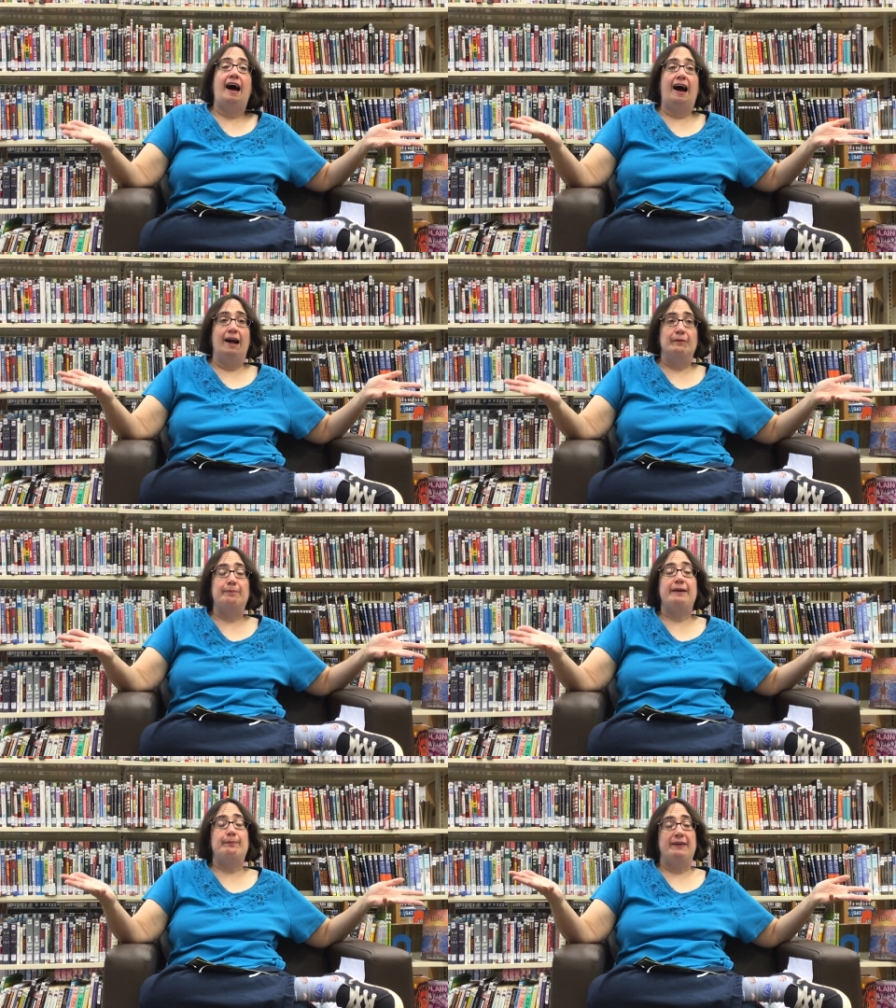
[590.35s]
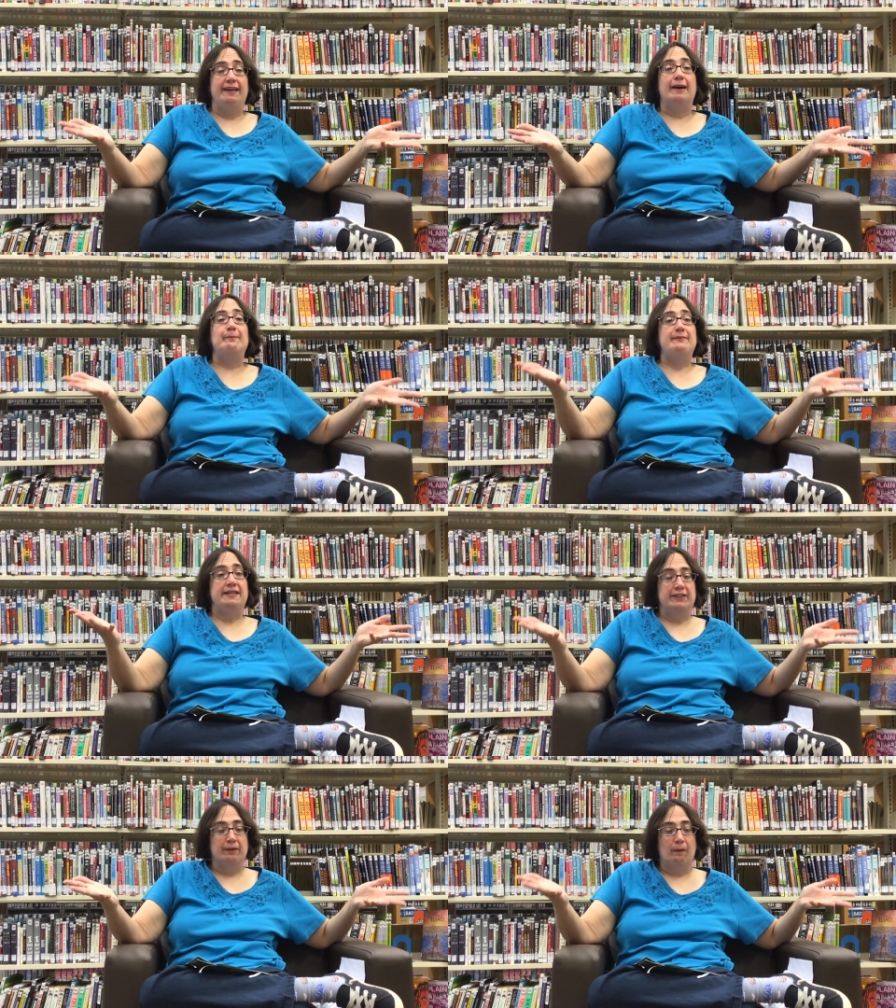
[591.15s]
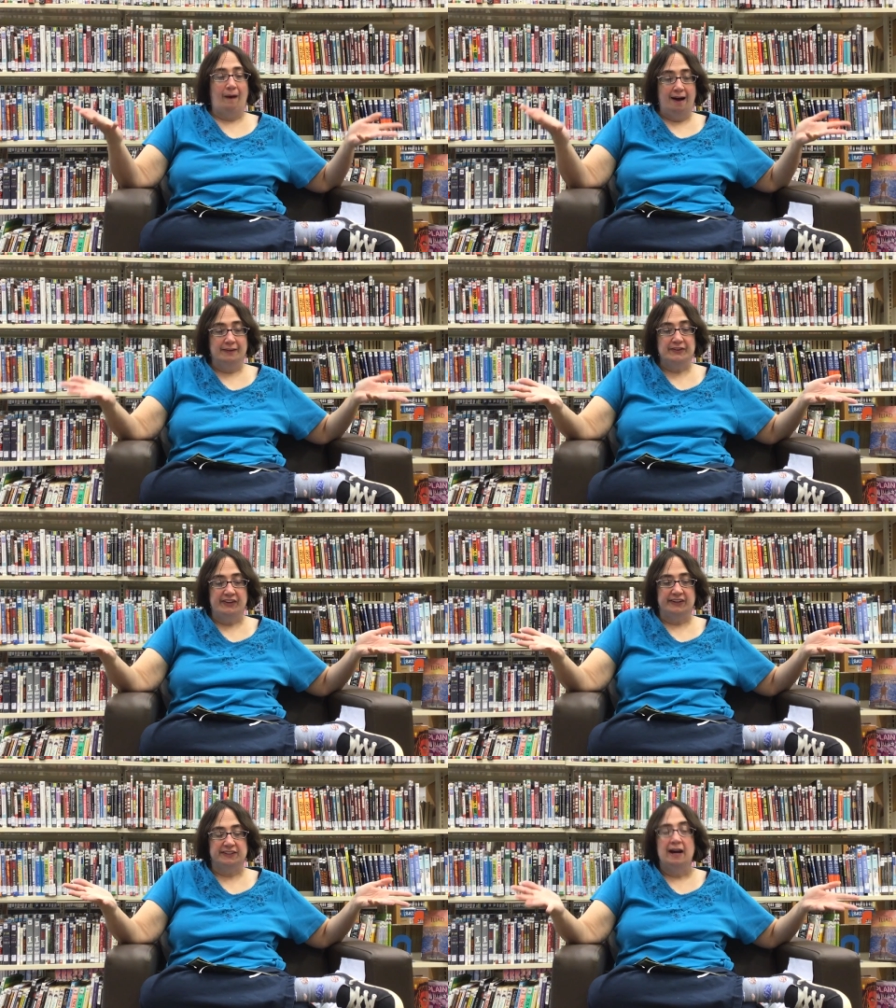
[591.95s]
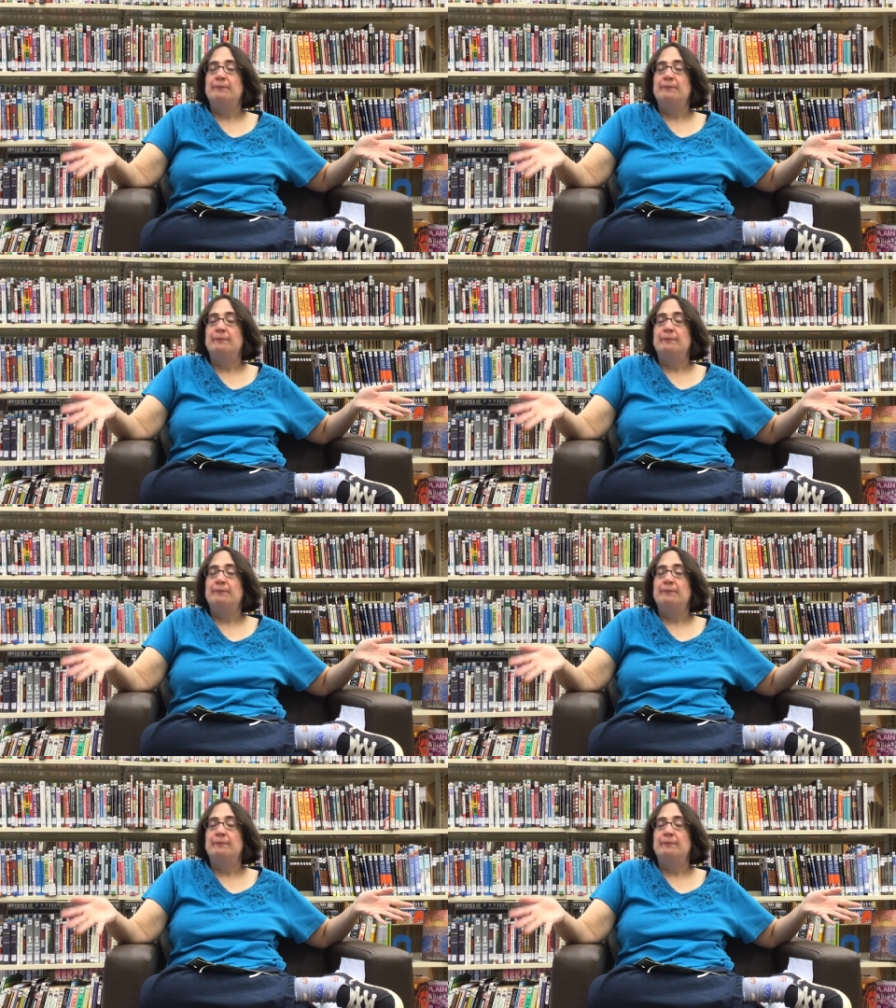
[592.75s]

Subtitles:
I would be being a meteorologist.